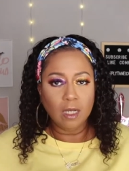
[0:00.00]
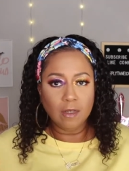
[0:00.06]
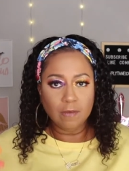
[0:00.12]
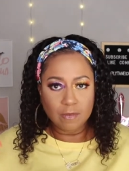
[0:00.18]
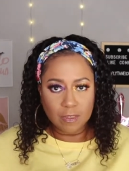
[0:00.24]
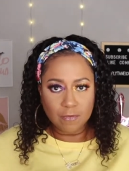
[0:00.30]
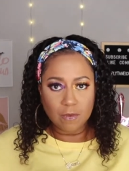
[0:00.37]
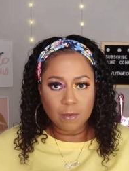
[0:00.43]

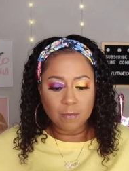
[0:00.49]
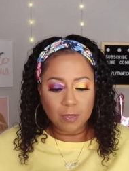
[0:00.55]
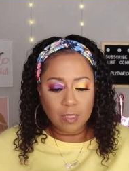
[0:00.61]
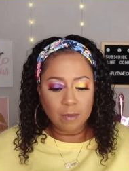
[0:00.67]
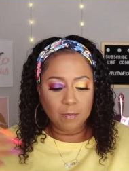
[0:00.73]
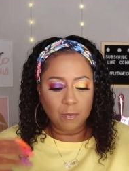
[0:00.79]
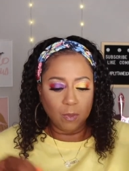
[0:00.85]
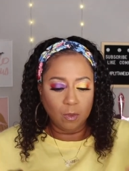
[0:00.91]
of different
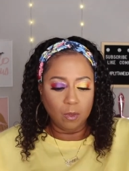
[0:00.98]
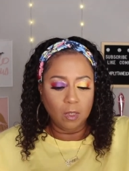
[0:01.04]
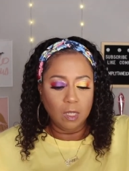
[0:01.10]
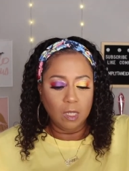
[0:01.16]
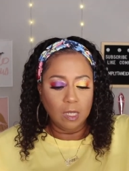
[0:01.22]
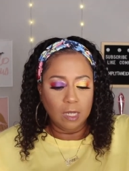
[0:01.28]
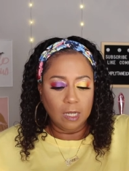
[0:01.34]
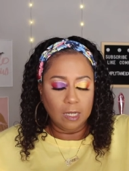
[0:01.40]
people
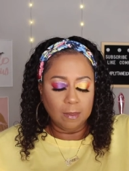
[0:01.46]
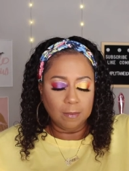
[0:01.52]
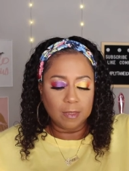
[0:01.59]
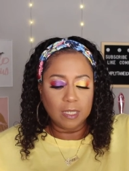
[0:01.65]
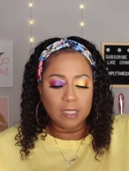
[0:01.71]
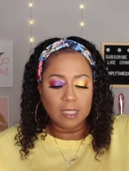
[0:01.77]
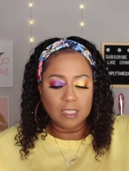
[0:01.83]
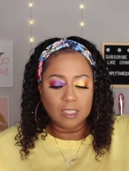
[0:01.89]

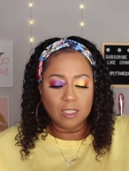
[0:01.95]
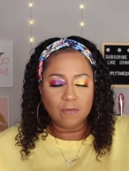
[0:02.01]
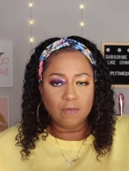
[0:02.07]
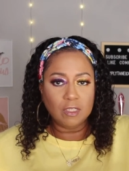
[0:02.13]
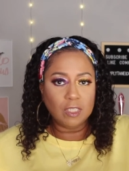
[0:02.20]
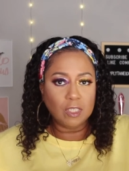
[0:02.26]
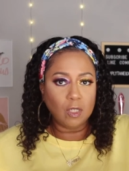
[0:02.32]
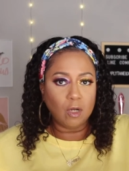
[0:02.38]
um, getting the
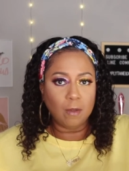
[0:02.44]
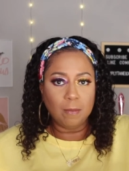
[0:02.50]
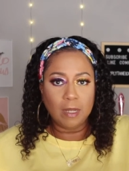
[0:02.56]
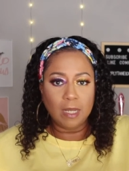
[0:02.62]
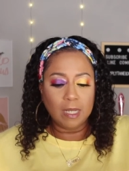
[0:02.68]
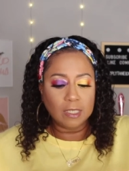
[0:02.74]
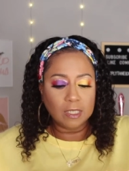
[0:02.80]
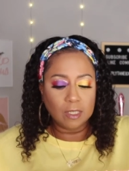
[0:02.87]
Jeffree Star
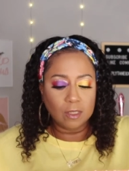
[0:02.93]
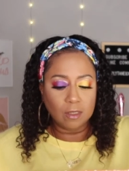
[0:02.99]
box.